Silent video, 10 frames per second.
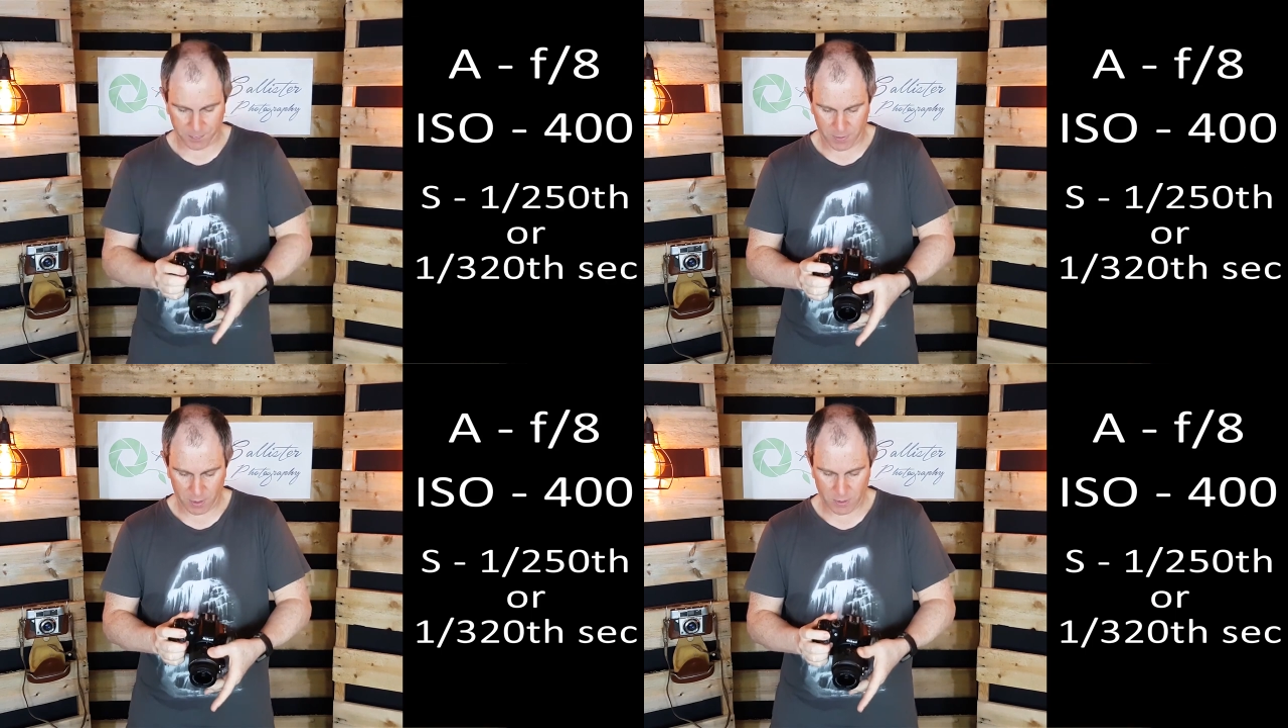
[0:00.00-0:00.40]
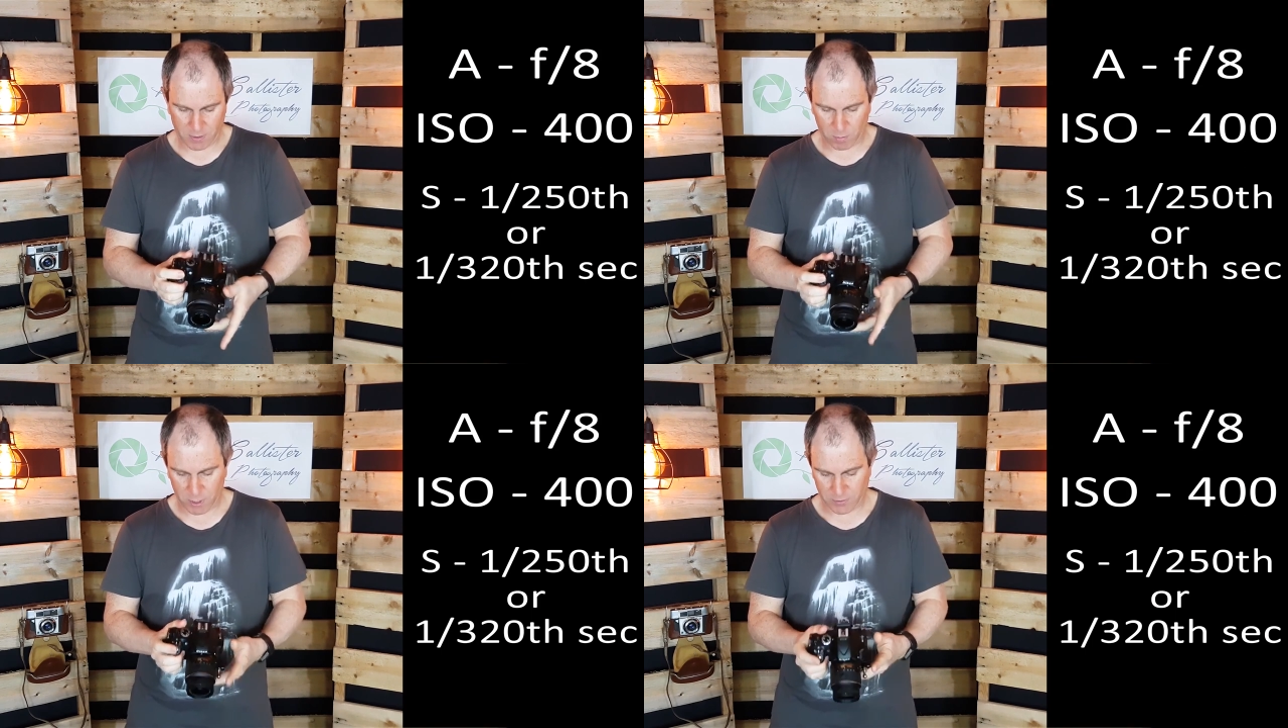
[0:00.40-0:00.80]
Those are
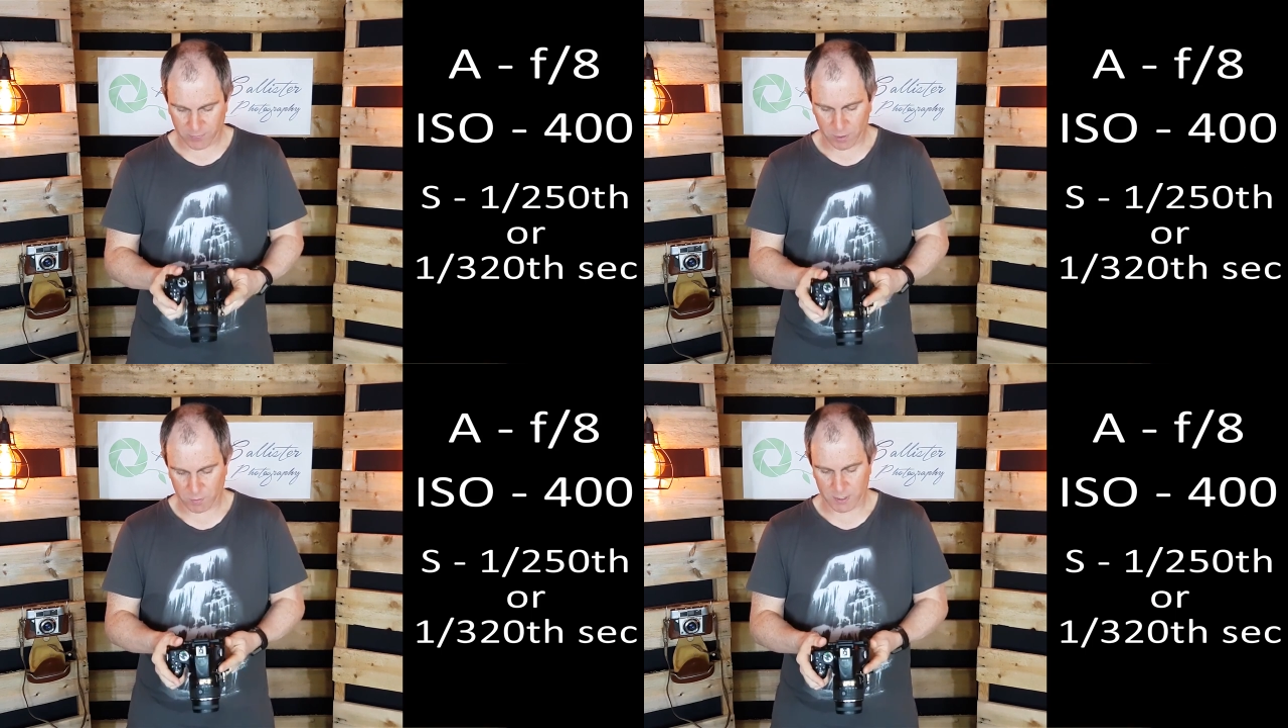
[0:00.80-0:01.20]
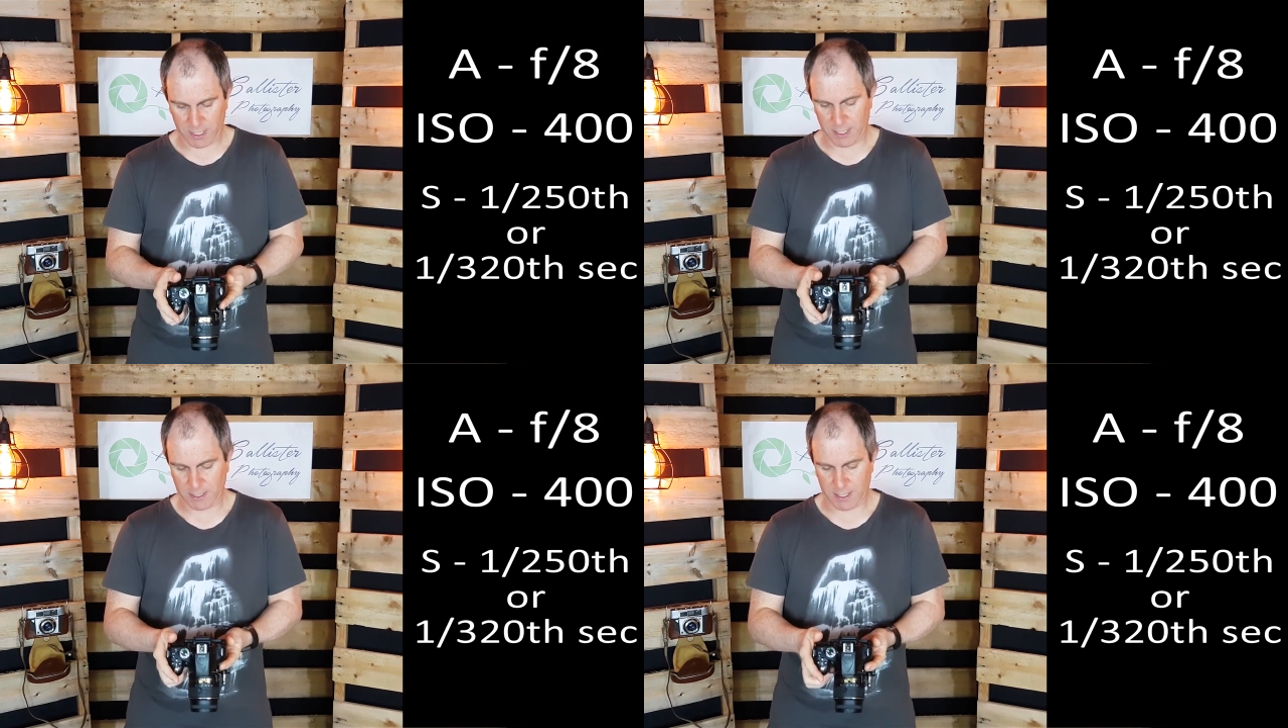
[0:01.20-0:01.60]
my default
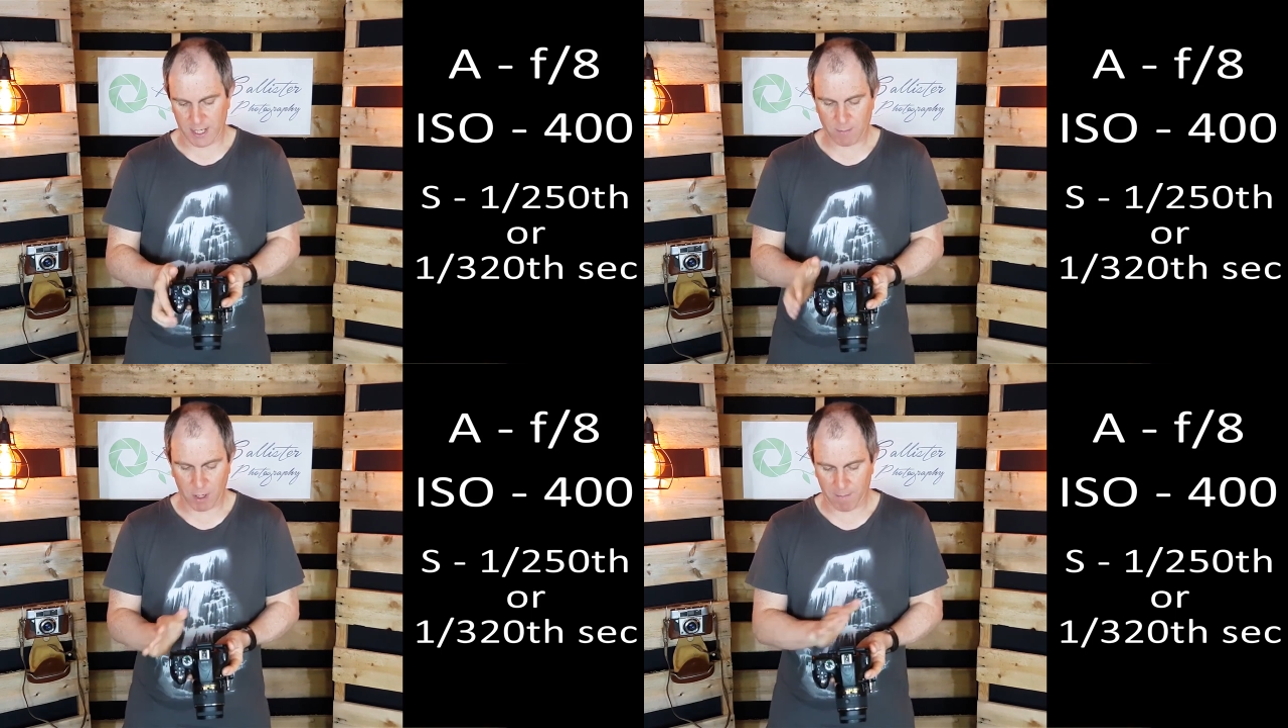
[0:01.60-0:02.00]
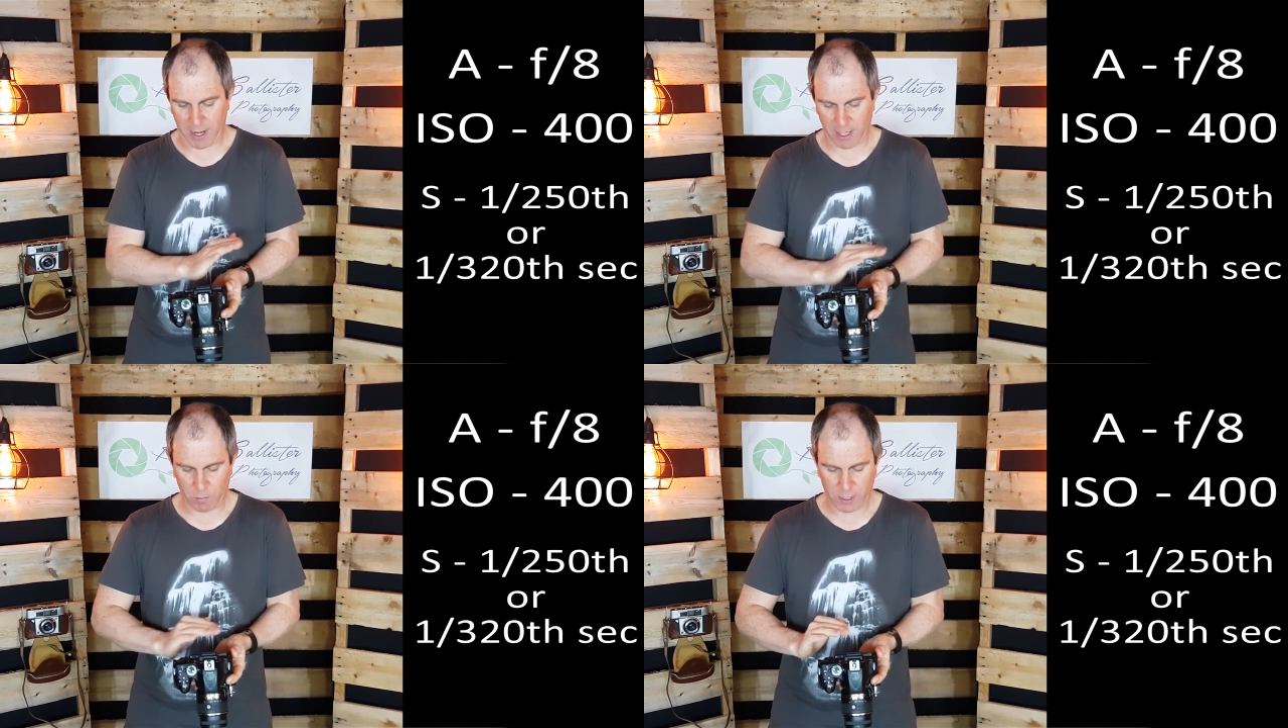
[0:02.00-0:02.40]
settings there, my
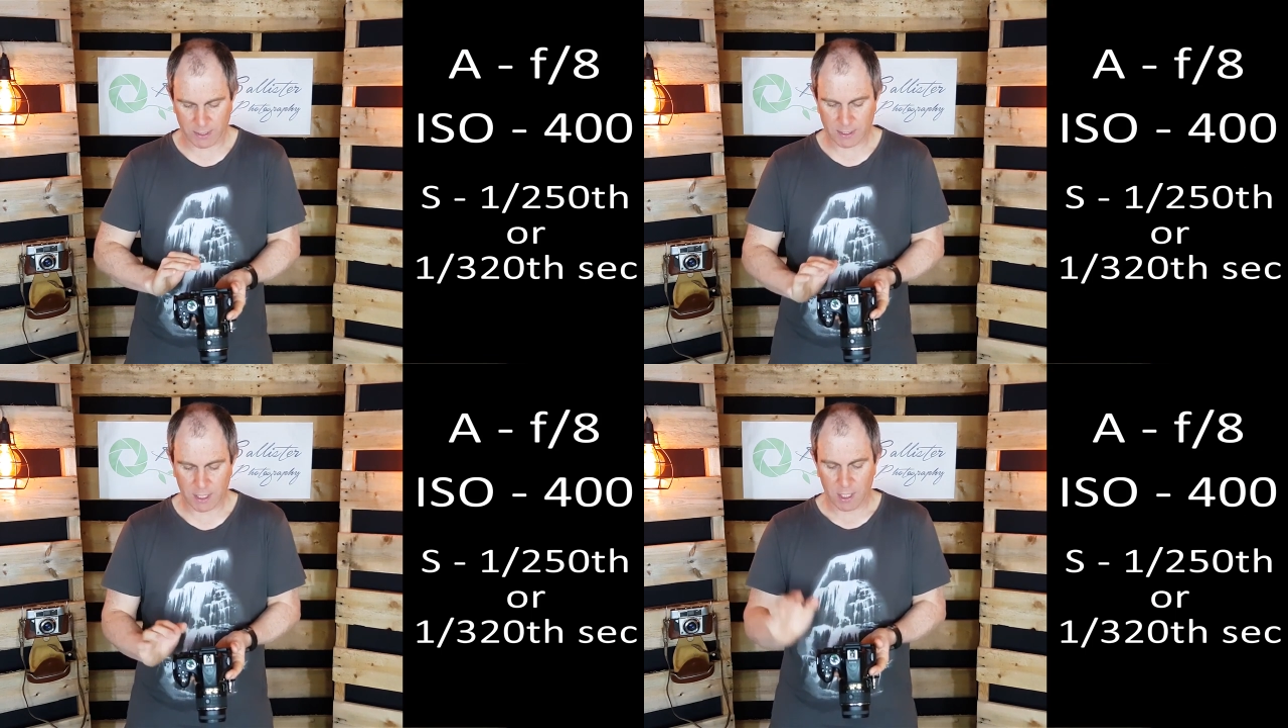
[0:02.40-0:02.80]
main ones.